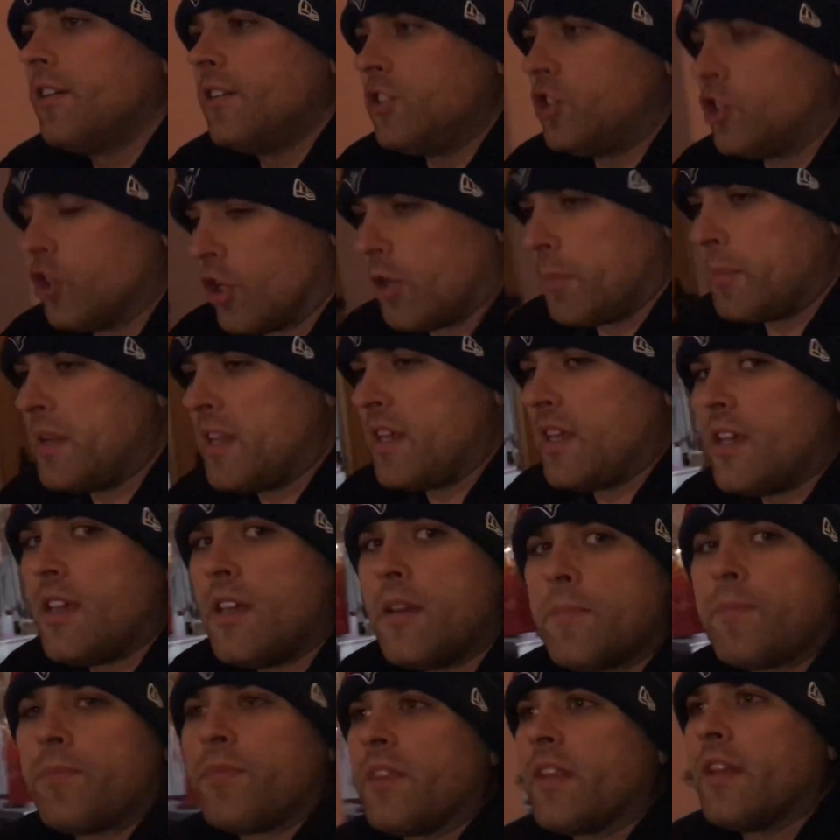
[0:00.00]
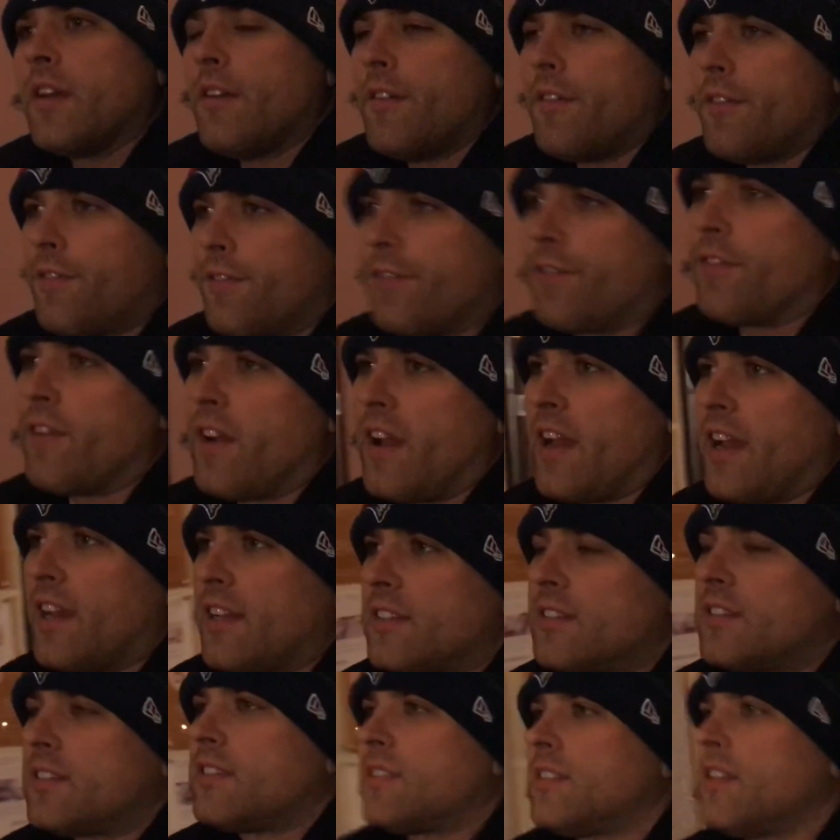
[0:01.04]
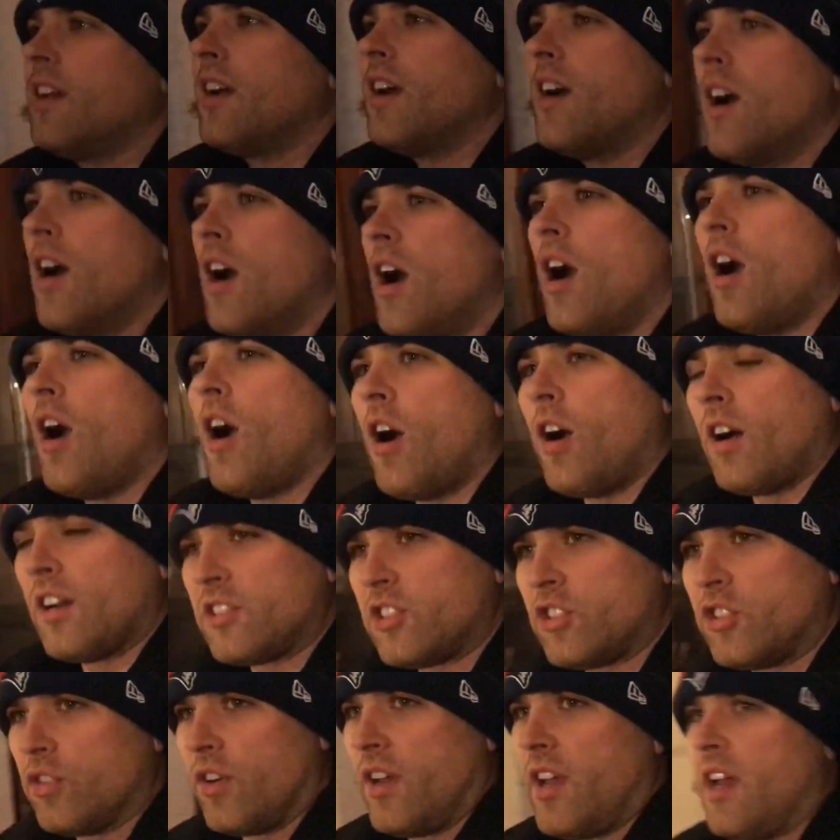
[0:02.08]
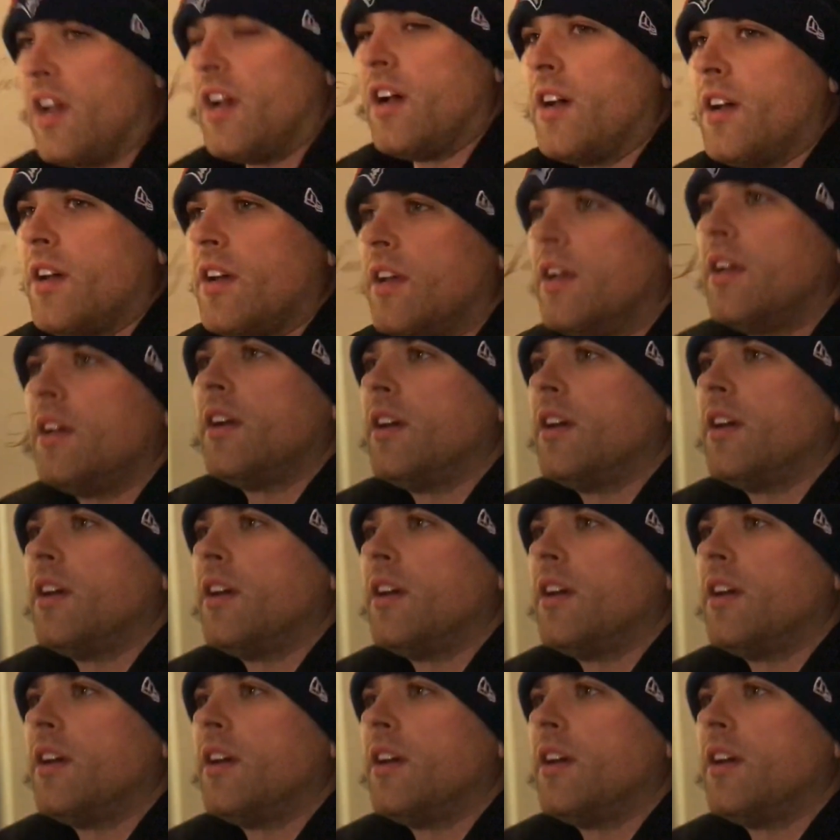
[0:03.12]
Germany, France, Austria,